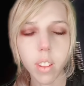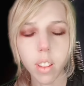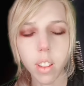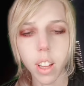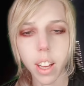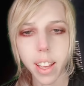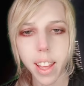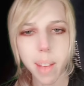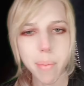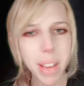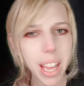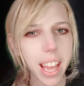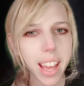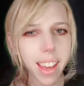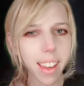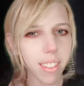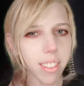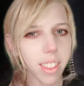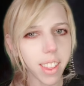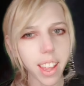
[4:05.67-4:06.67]
Look, am I
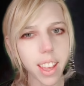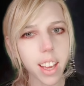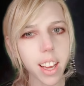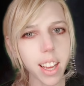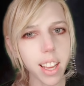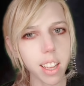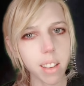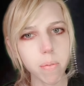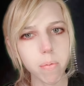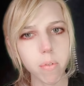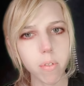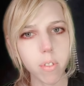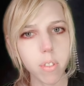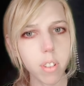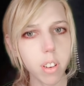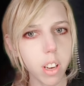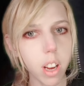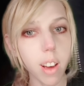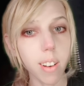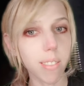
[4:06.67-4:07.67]
against AI?
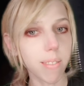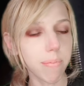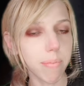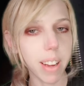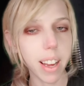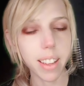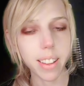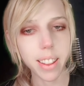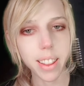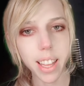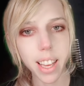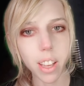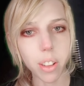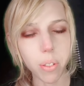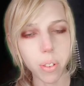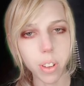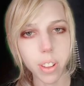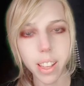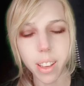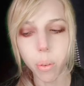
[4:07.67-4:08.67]
No, I think
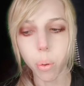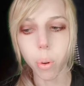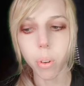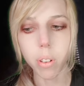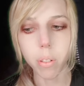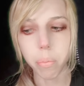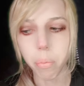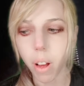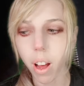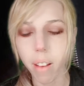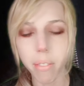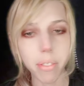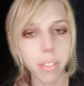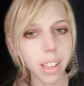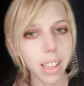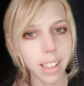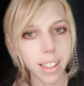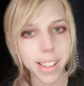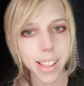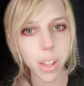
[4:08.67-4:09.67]
it's really cool,
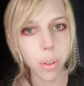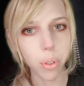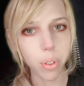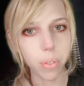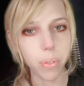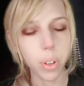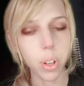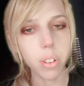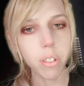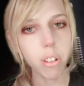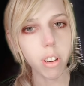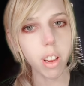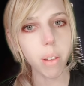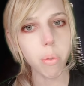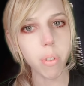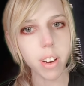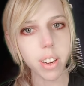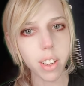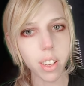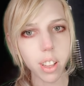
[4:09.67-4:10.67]
awfully useful, and I
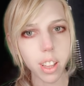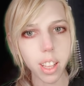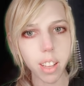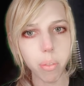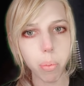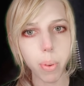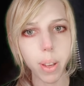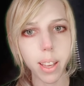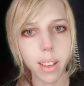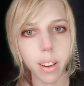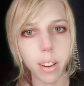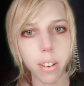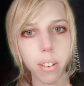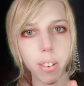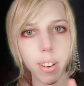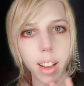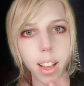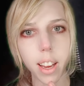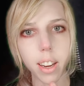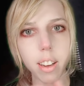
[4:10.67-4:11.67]
want to see if we can
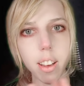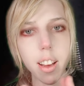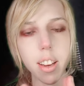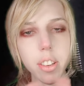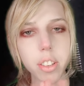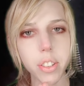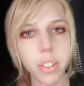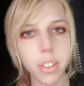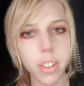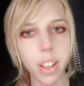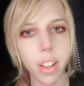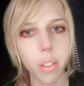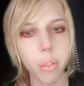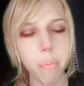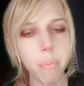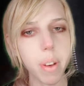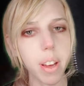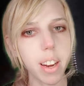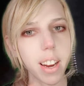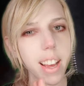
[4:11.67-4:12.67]
create consciousness,
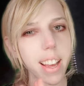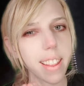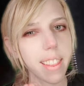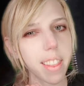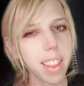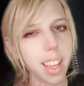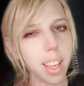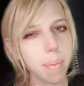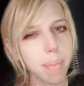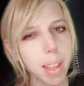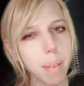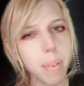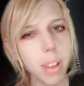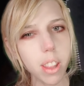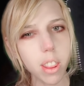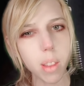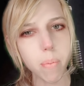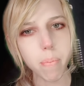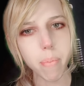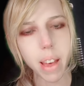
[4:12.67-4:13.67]
but I think maybe
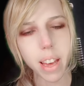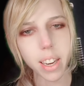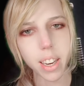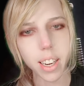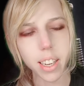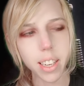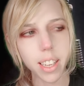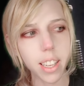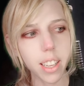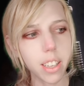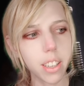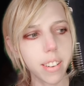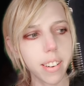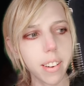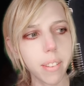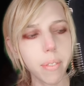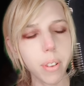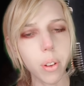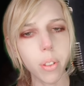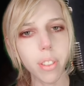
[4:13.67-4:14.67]
it's a bad idea to
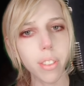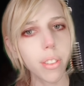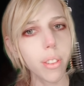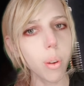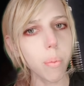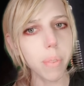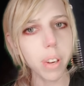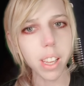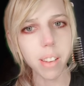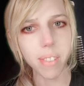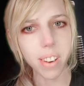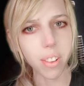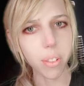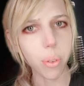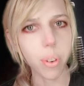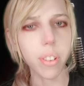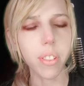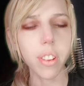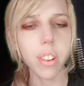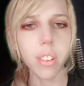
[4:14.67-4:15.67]
devote so many
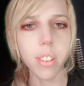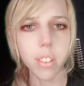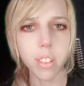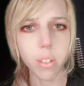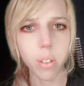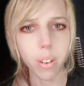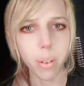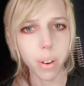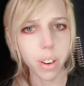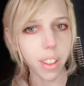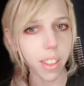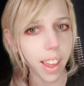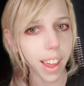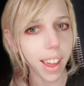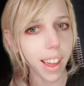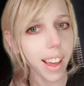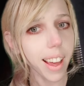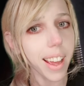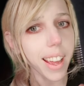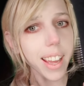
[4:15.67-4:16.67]
resources towards
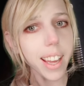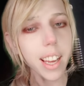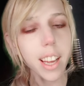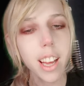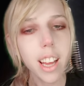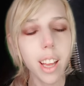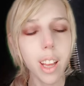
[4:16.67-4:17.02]
AI